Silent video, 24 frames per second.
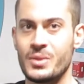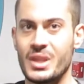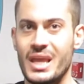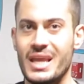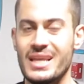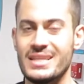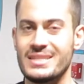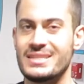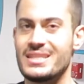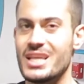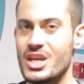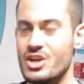
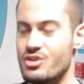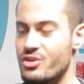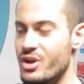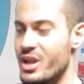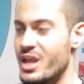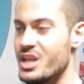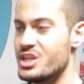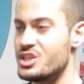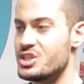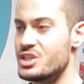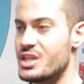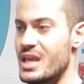is the
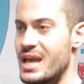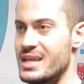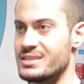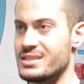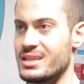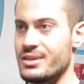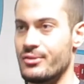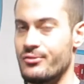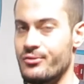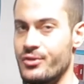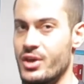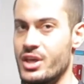range
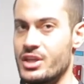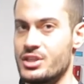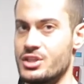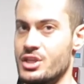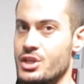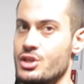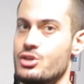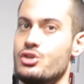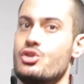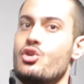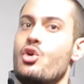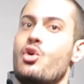that's
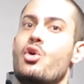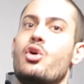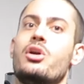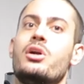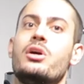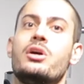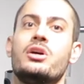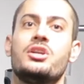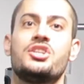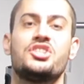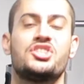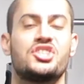affecting
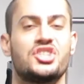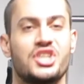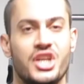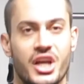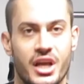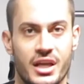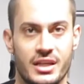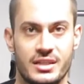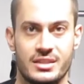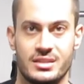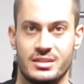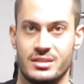your
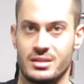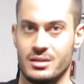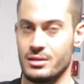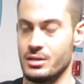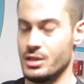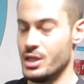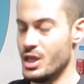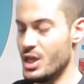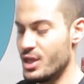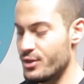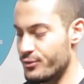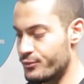chest.
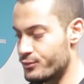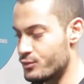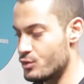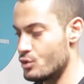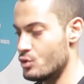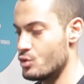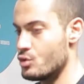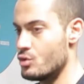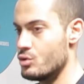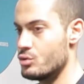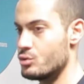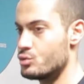If
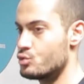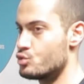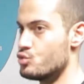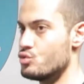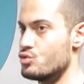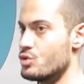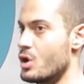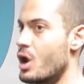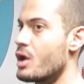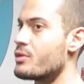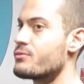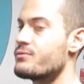you
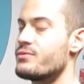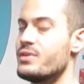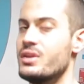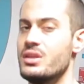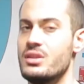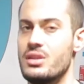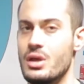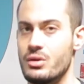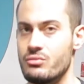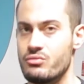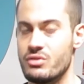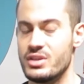do not
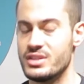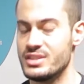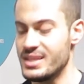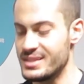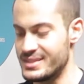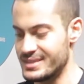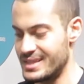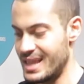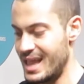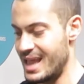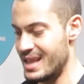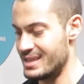feel the
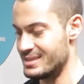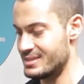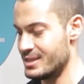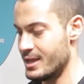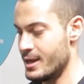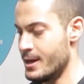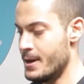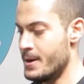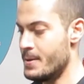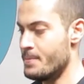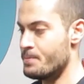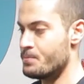resistance,
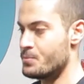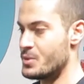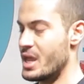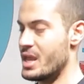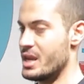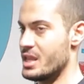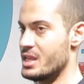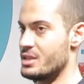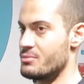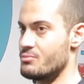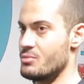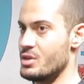
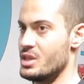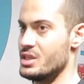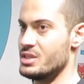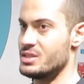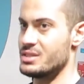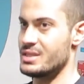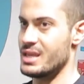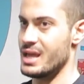then it means